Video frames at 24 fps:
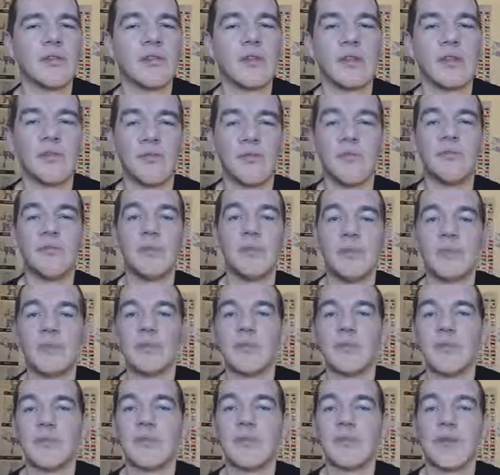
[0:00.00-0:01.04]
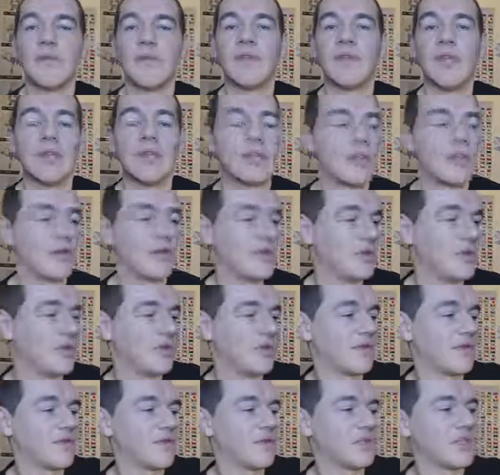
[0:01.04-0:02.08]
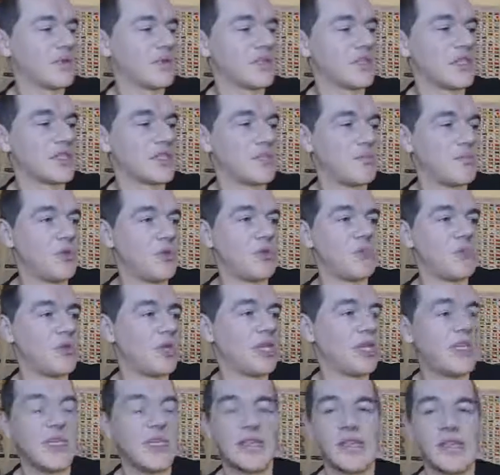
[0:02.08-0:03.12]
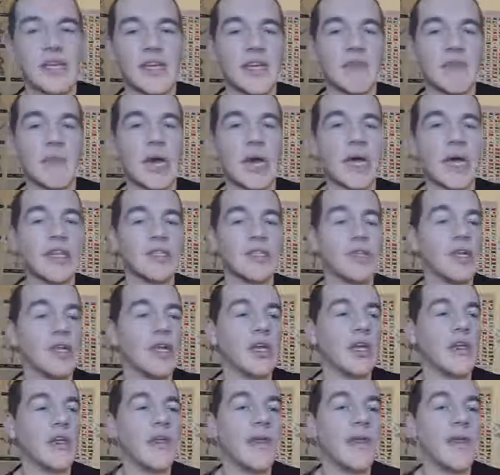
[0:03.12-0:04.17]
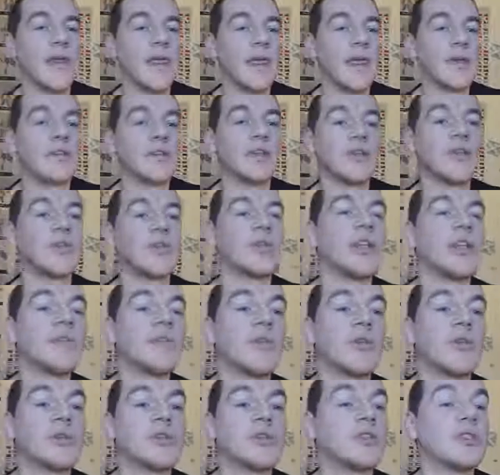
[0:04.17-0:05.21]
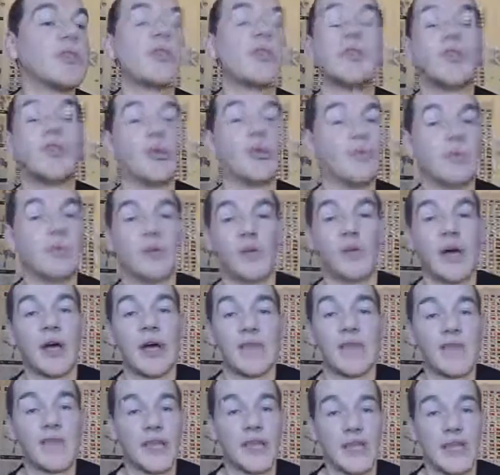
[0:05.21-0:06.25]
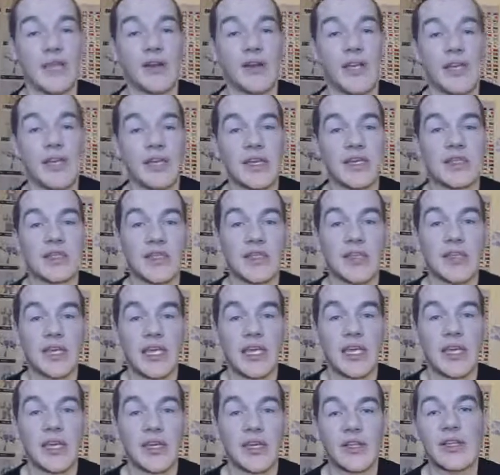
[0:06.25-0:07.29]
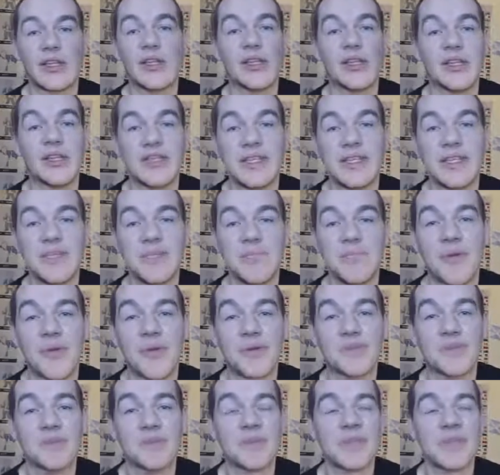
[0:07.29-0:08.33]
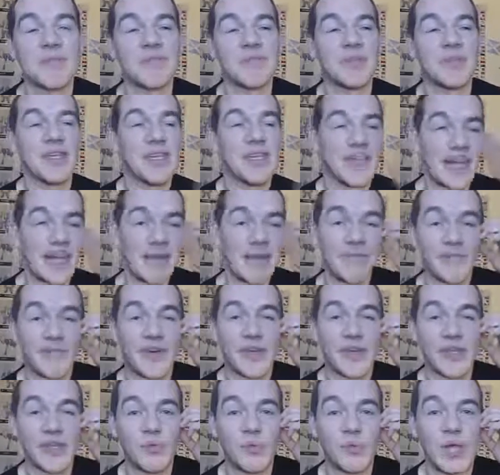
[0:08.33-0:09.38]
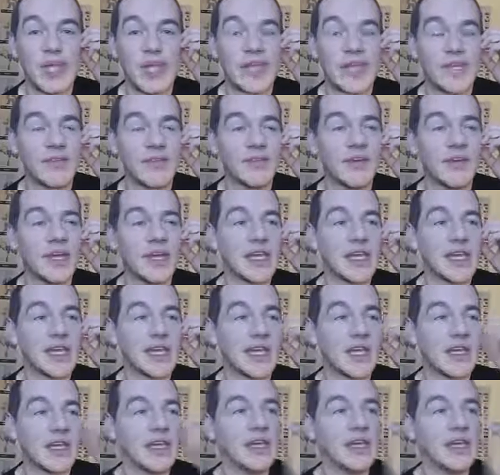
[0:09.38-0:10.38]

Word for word: to the women serving at the till. You know, they've got those things you put the money in, you take a badge. And she looked in the box, she says, no, we don't have any, right? Because he could clearly see the box was empty, and I'm fucking waiting, right?